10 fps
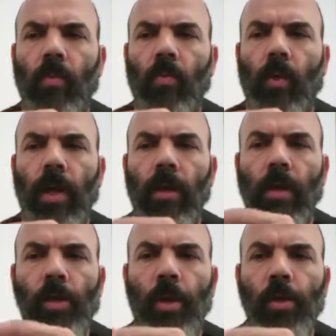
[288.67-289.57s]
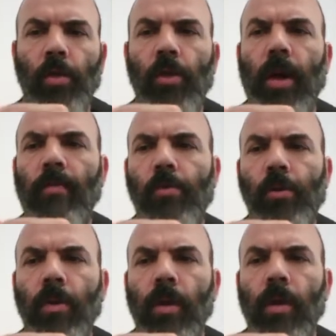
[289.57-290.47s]
when it starts and
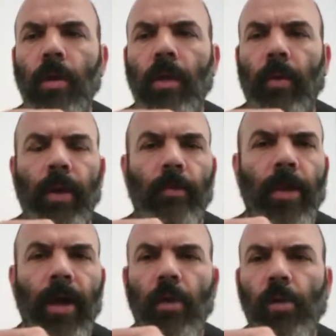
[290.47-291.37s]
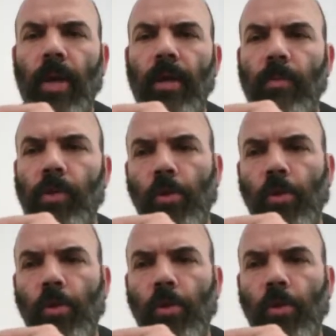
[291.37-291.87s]
stops. Then we get back into sky temperature.